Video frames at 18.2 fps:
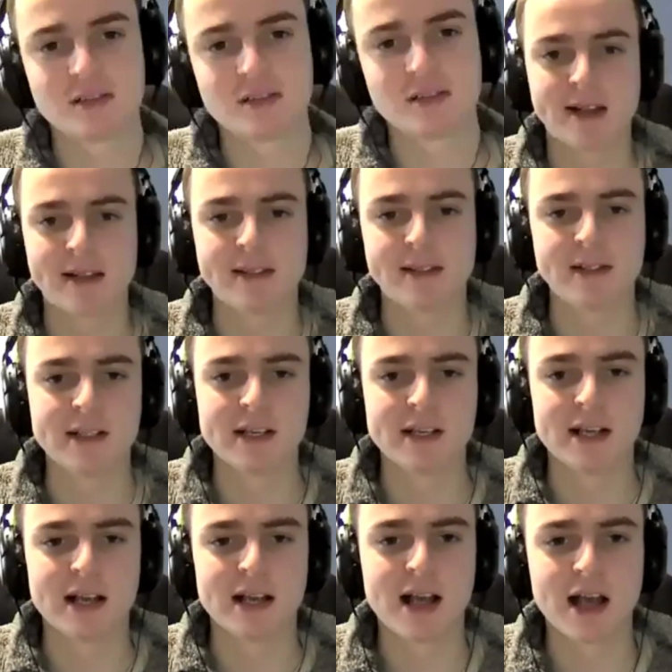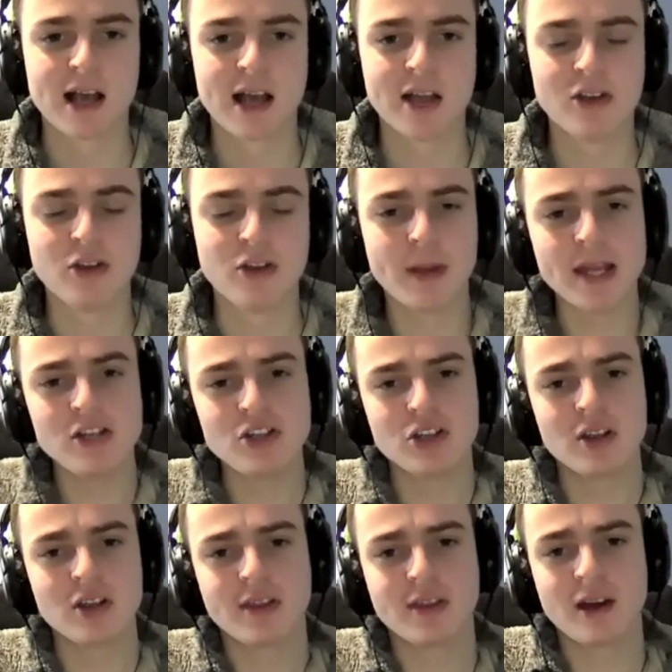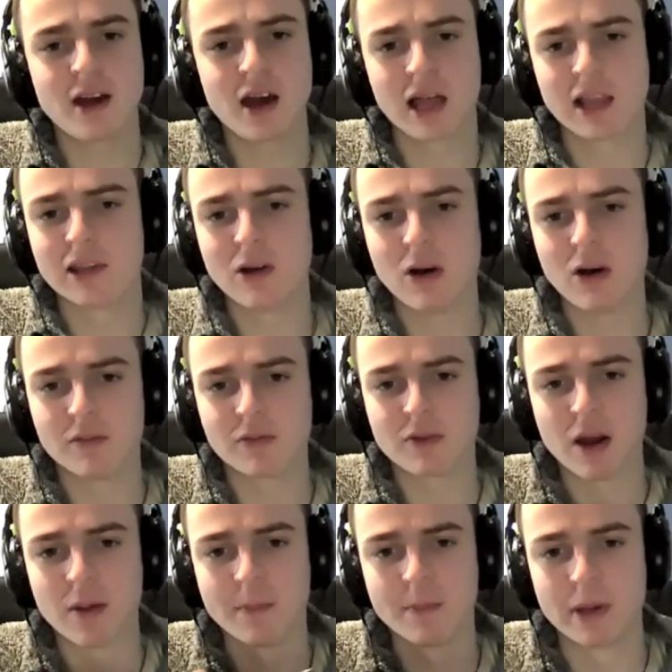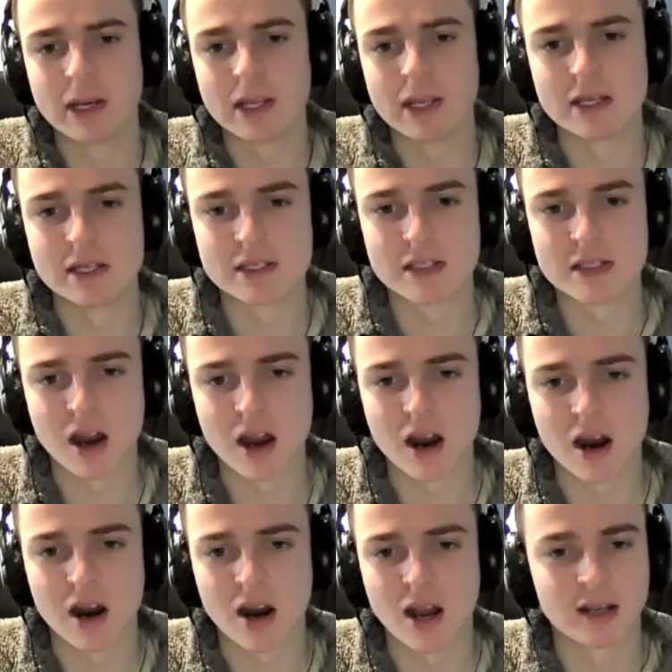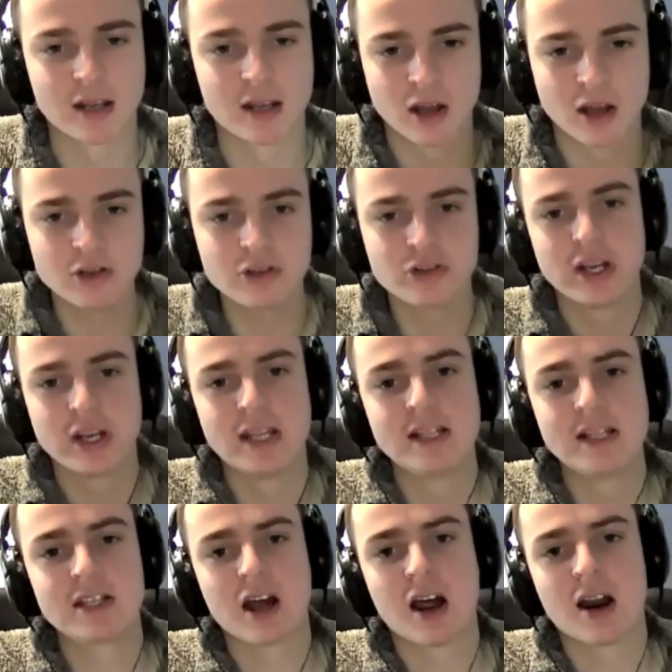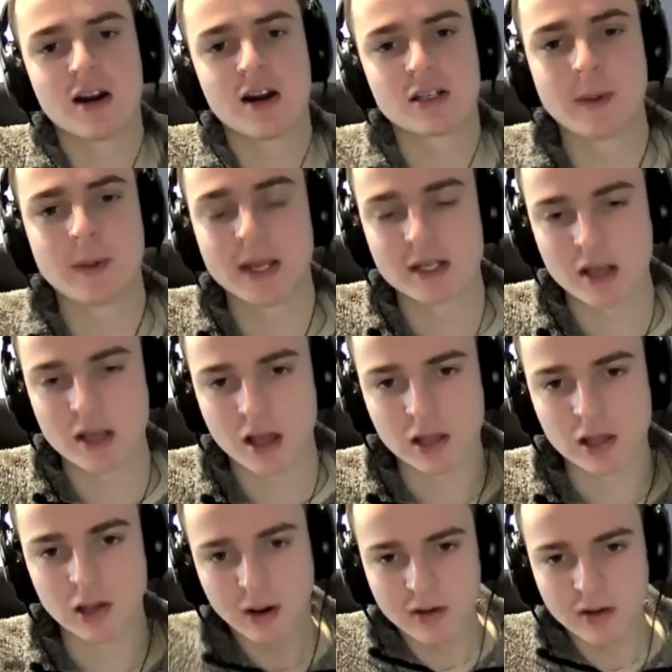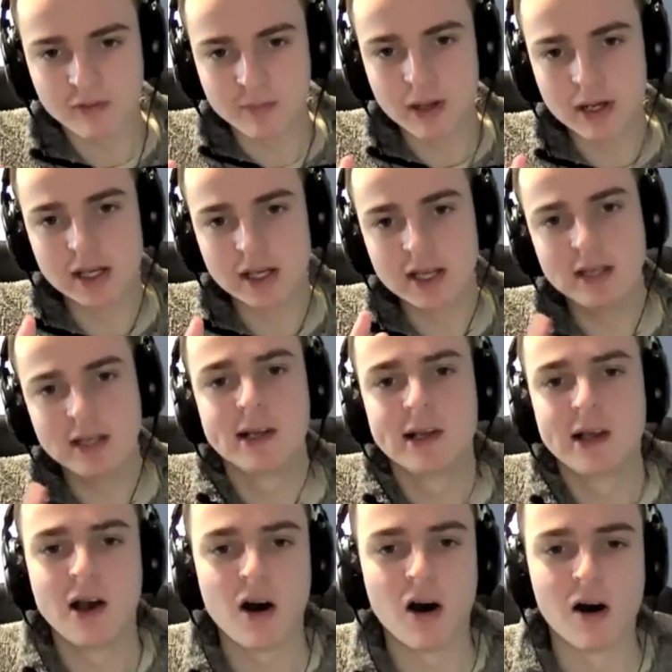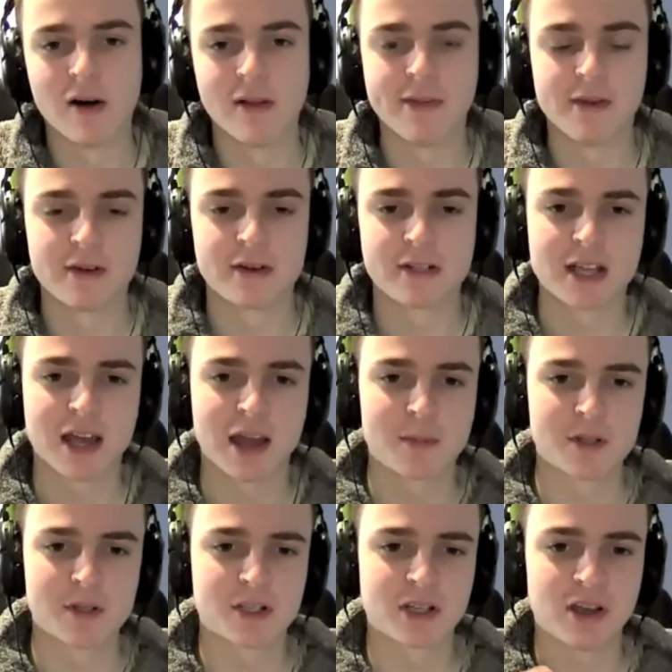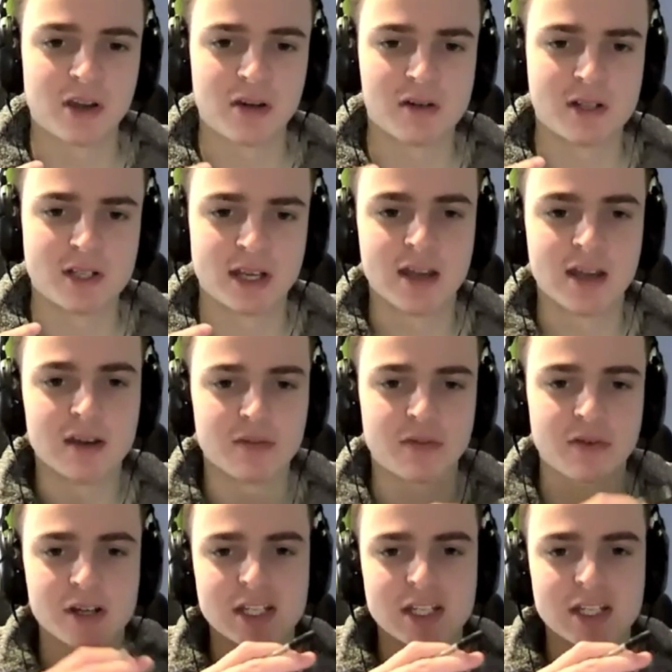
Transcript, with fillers: Yeah. And you mentioned that a lot of companies are, and countries are spending a lot of money on their cybersecurity.